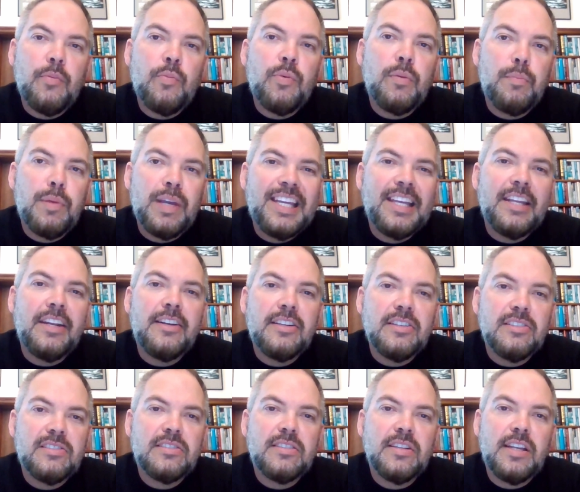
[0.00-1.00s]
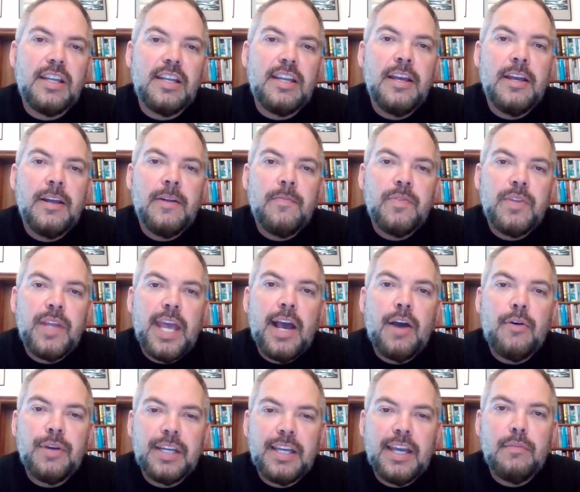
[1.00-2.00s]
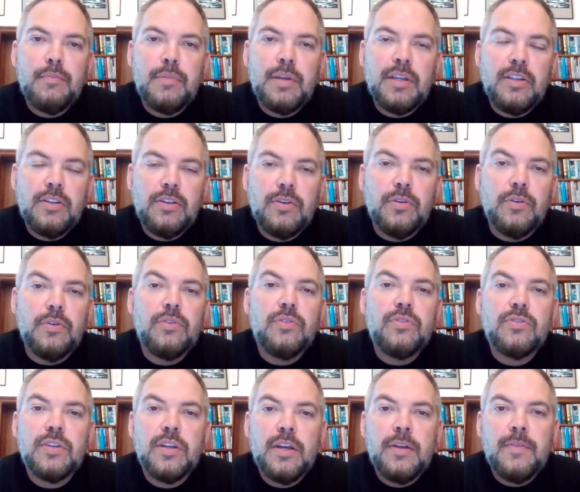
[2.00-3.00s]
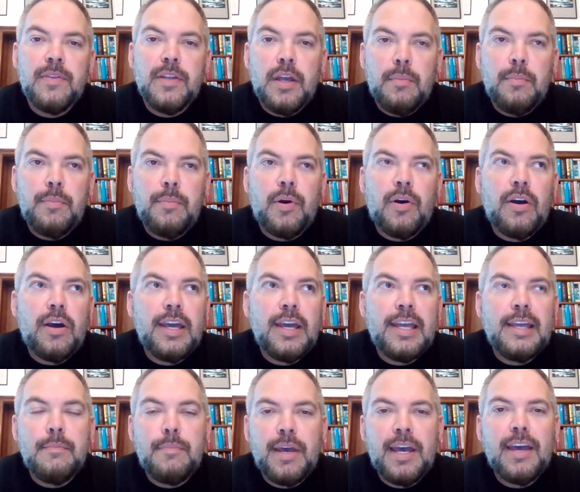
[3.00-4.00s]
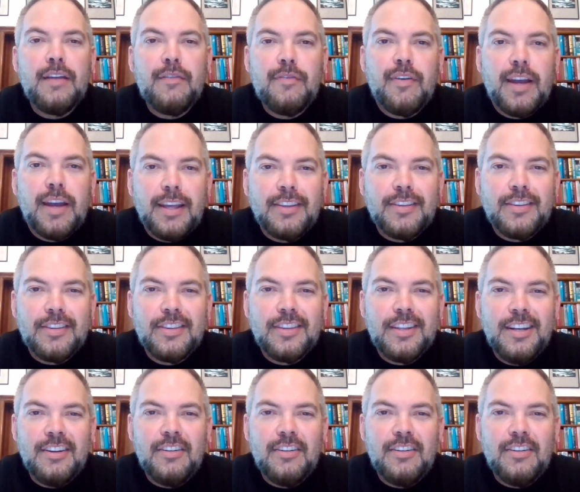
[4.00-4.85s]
And we're beginning to see how it can be used by bad faith,